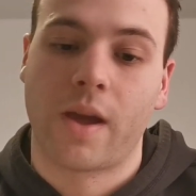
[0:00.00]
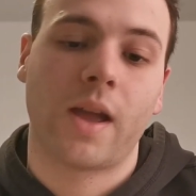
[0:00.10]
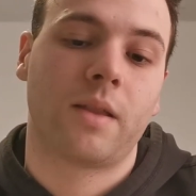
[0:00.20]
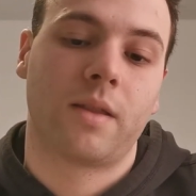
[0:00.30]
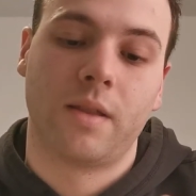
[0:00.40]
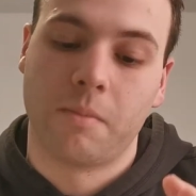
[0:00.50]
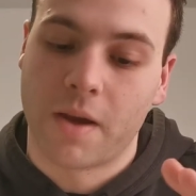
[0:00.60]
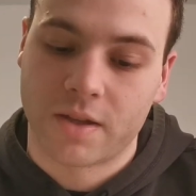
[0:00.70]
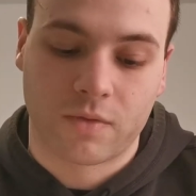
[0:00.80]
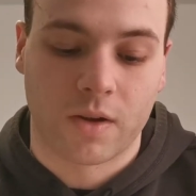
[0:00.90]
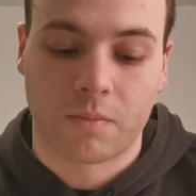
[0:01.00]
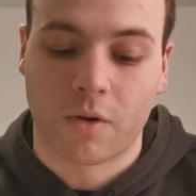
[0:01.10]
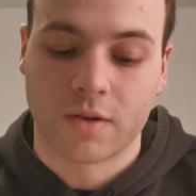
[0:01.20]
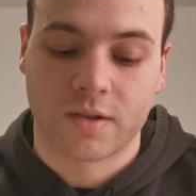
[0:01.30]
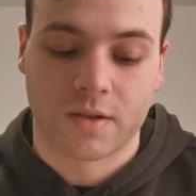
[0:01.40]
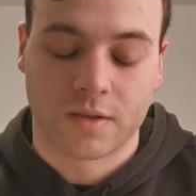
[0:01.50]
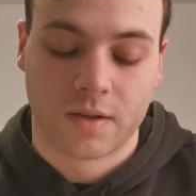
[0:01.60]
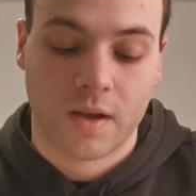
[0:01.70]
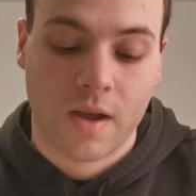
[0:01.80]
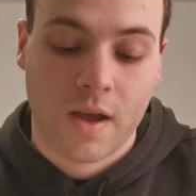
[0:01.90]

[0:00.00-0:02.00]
and the mastering processes.